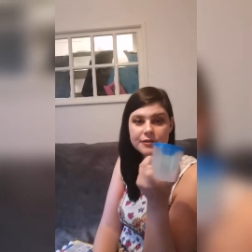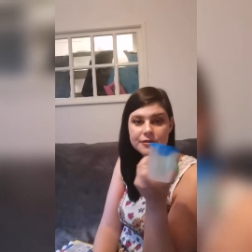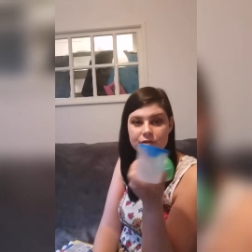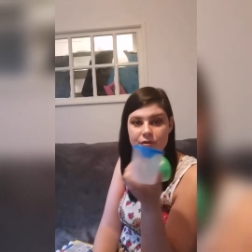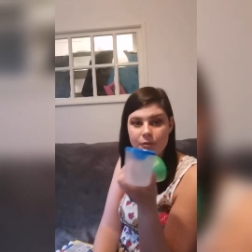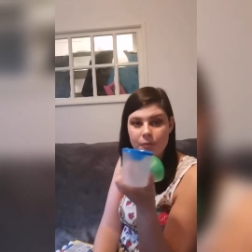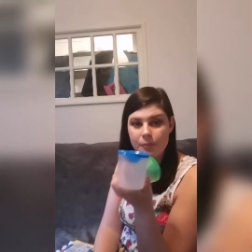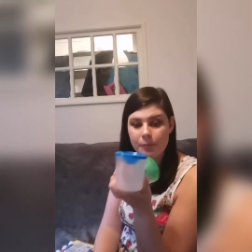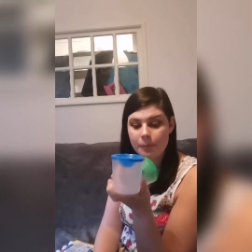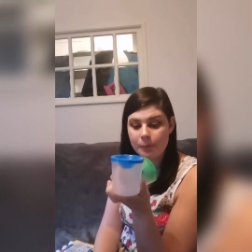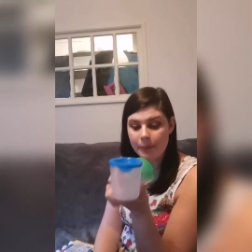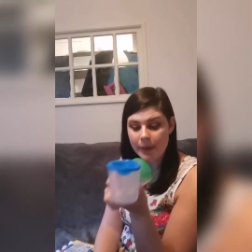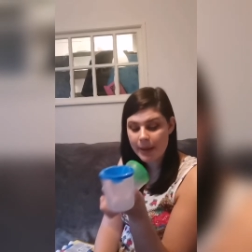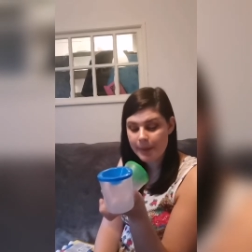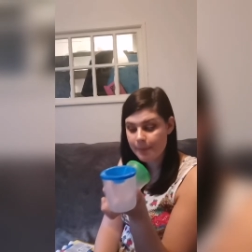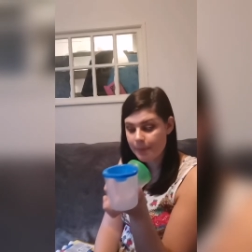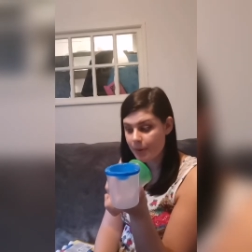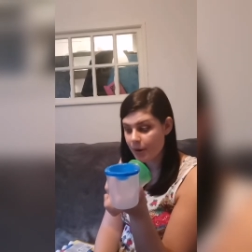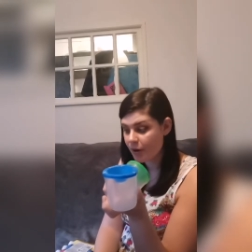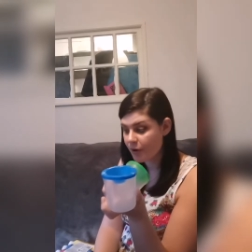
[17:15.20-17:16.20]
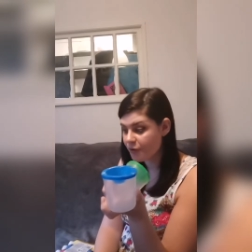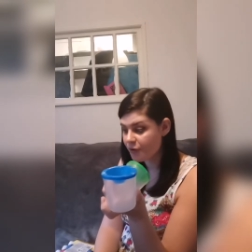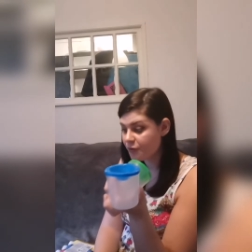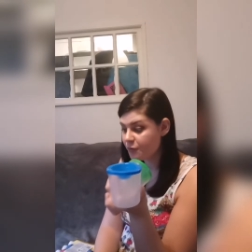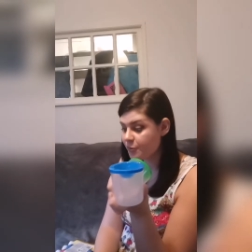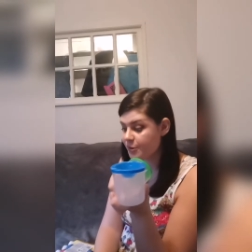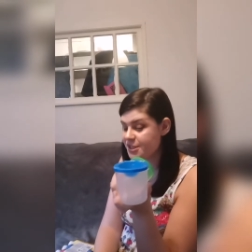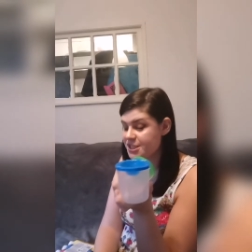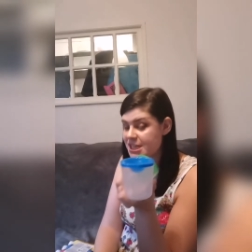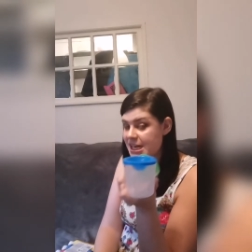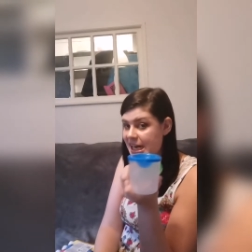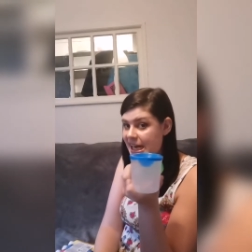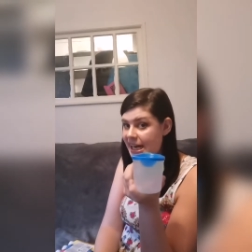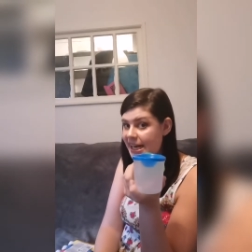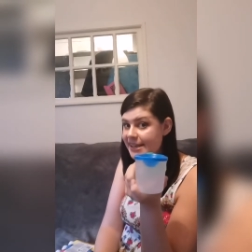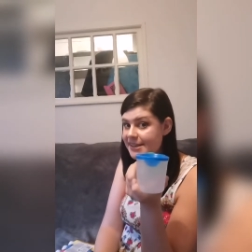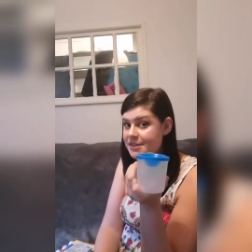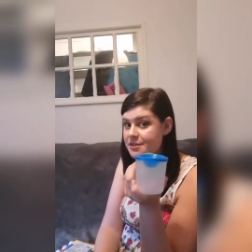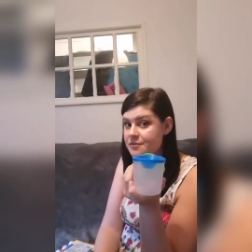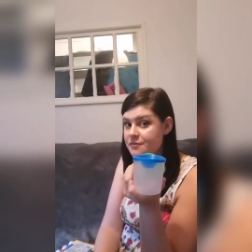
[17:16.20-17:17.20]
some paint pots which
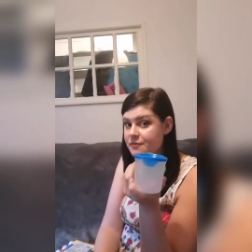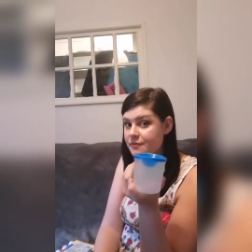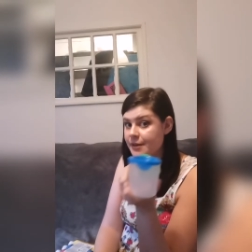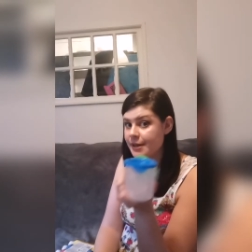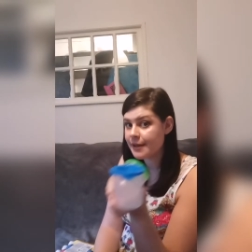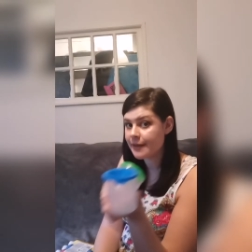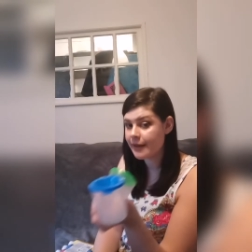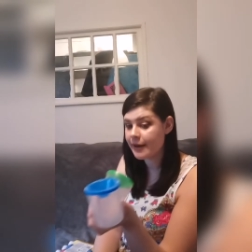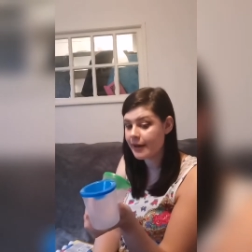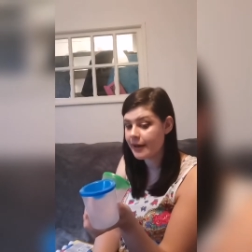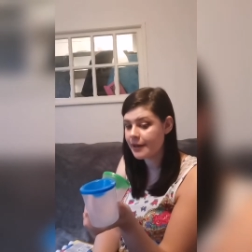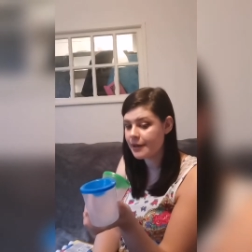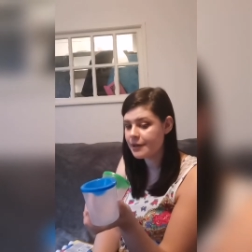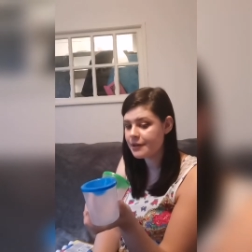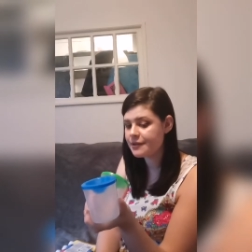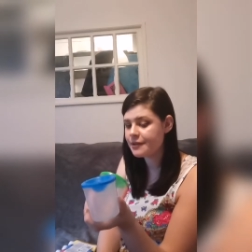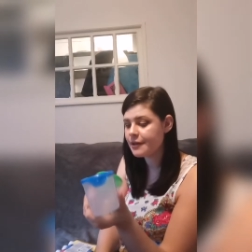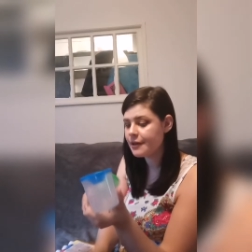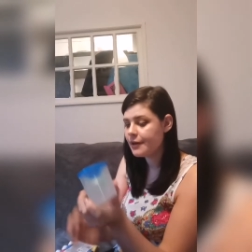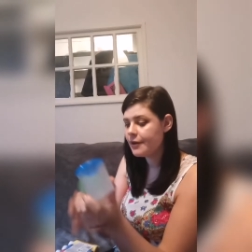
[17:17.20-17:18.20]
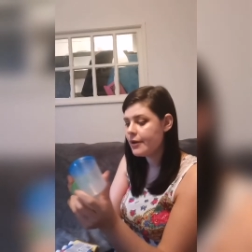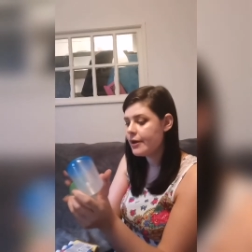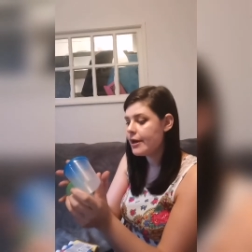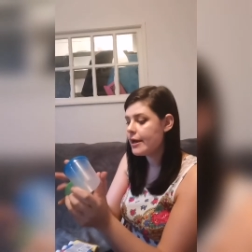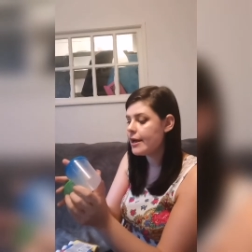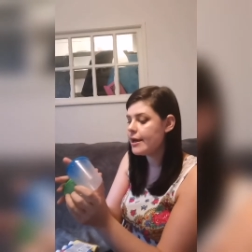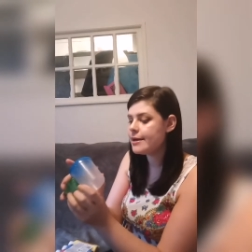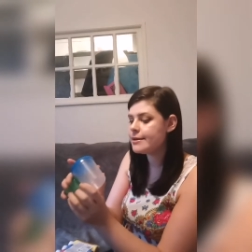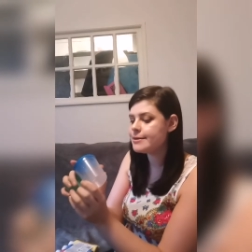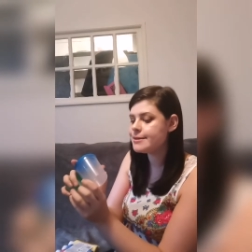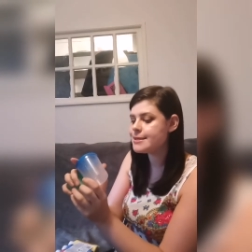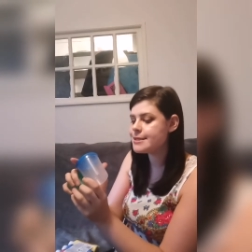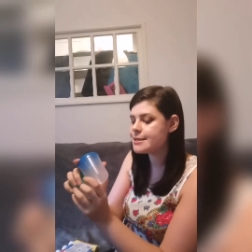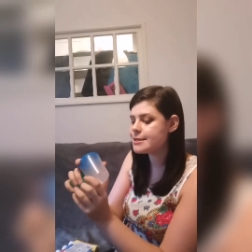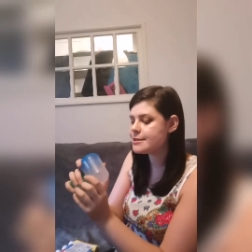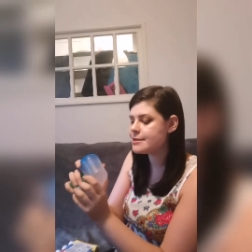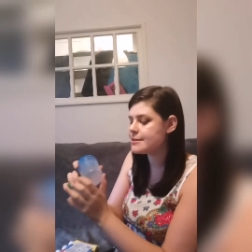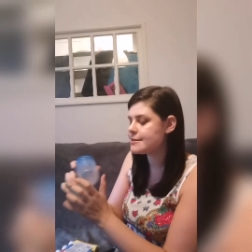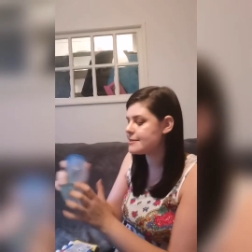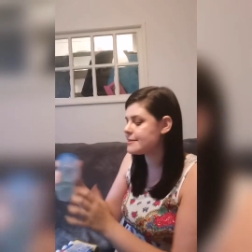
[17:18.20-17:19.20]
I didn't realise it
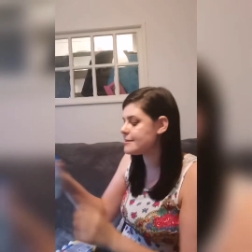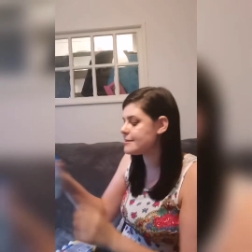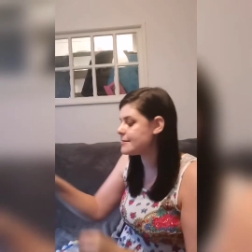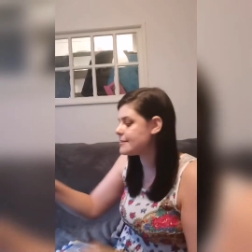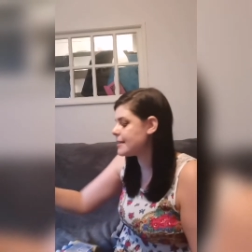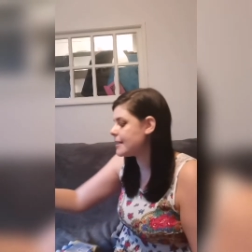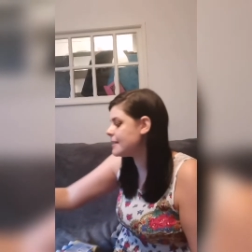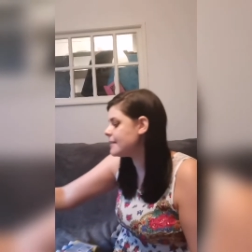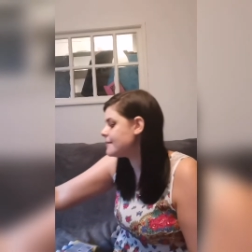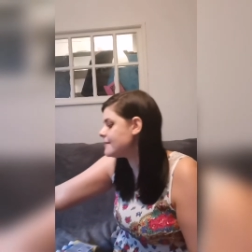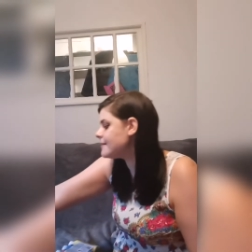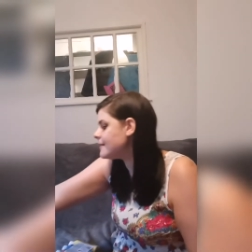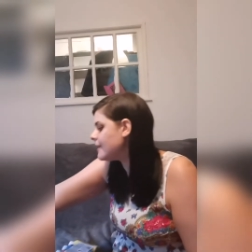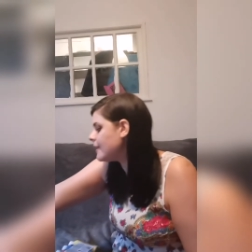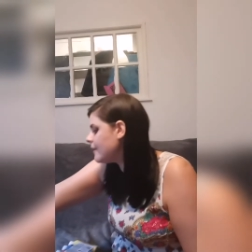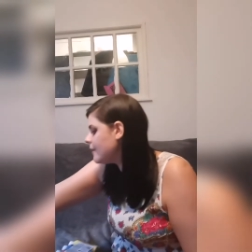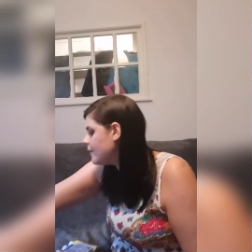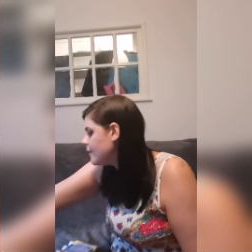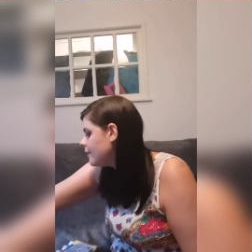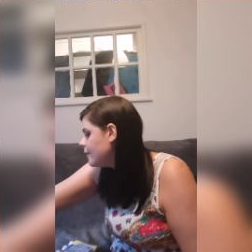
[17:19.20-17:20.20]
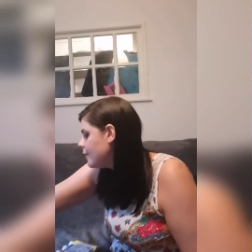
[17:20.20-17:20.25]
didn't state it